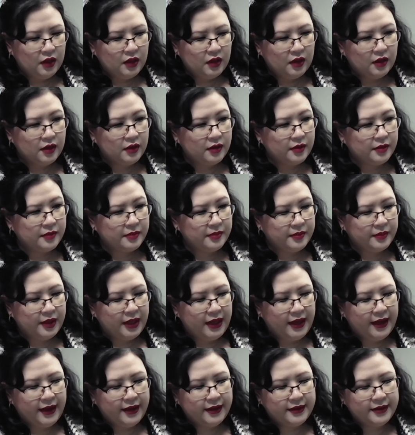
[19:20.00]

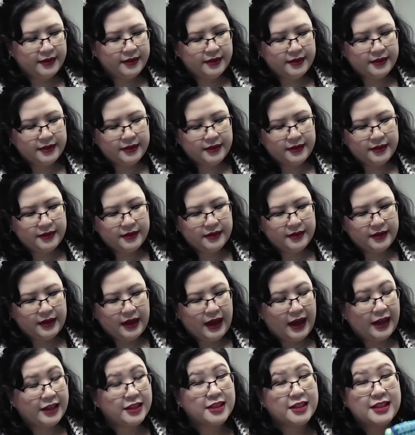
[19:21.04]
And
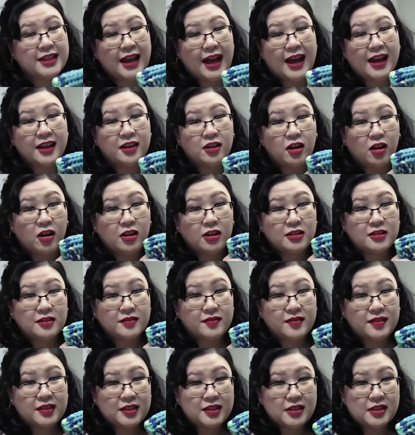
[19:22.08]
I just had all
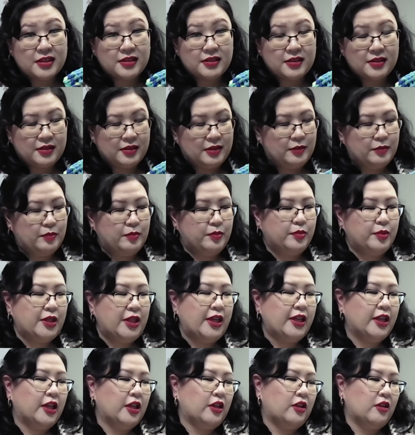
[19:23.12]
of this
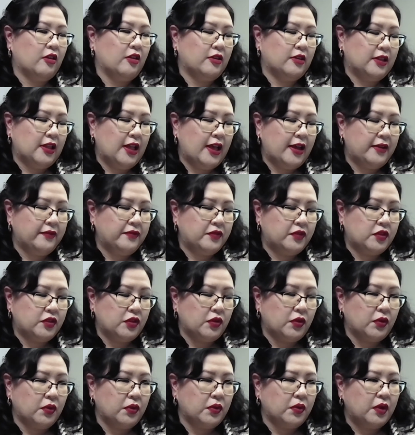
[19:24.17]
blanket yarn left,
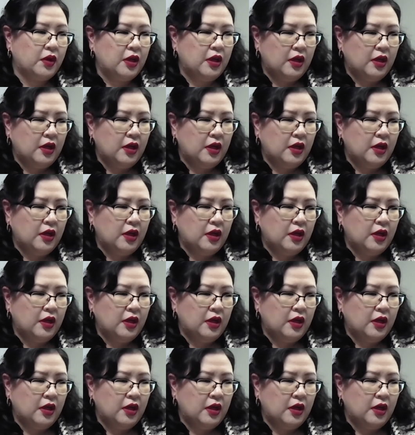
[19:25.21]
so